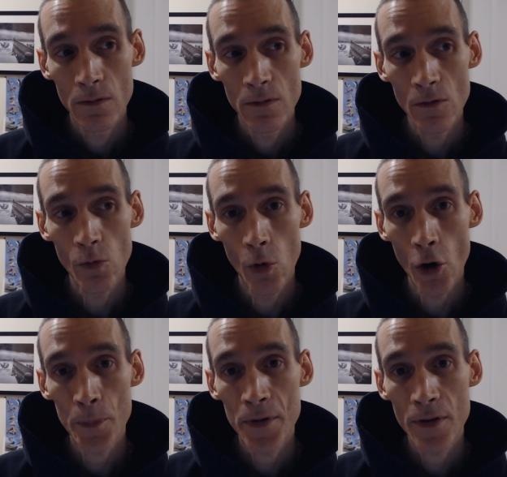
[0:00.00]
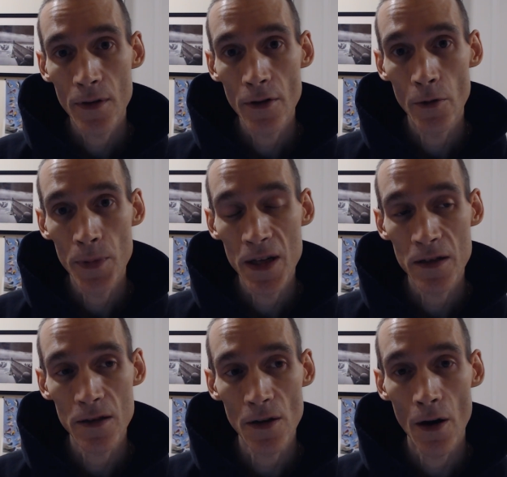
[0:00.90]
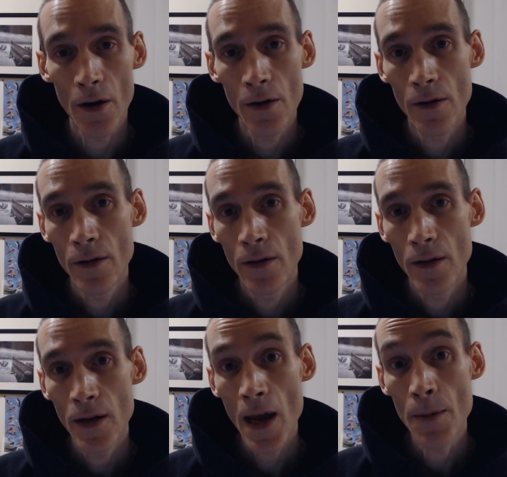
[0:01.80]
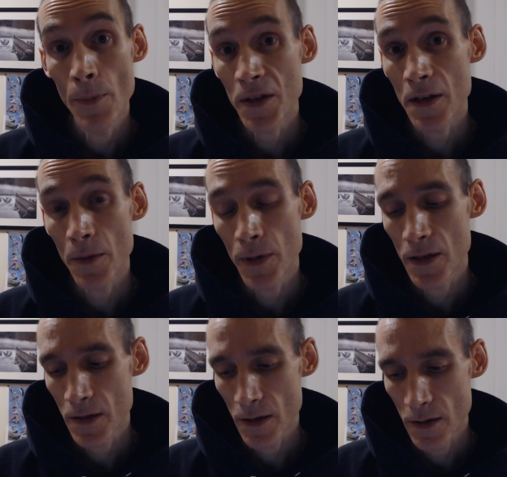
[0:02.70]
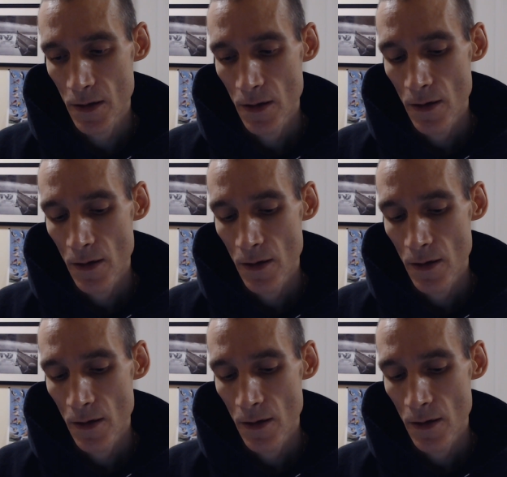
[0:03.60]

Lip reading: warped their pieces are and missing pieces.